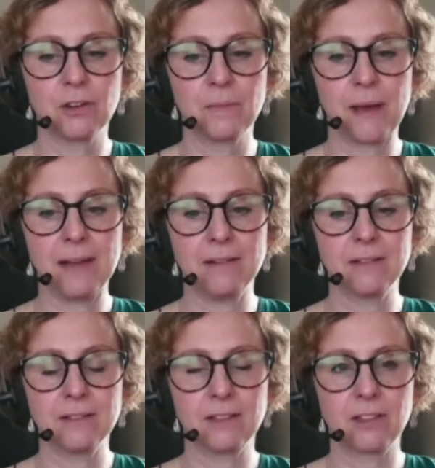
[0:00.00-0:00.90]
about
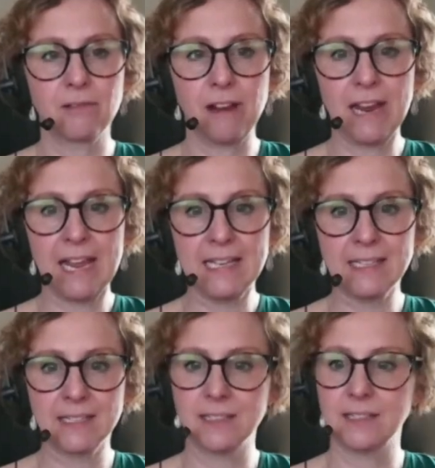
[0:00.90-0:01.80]
3
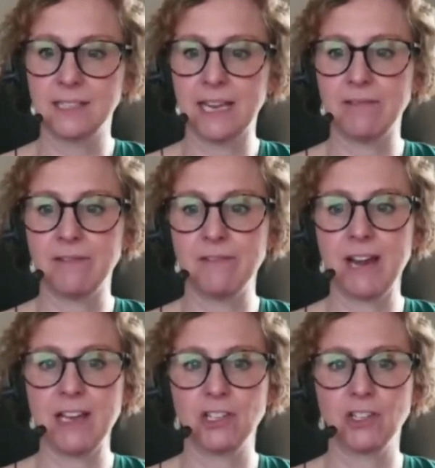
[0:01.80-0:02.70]
incidents here in
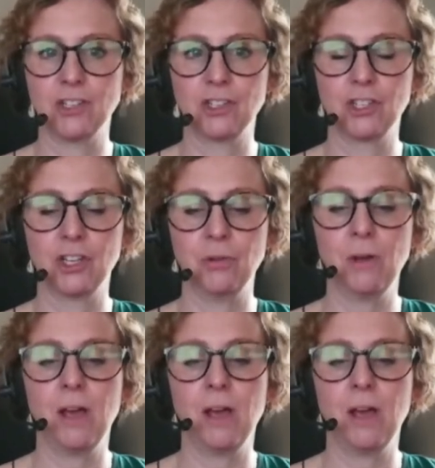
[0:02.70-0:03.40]
relation to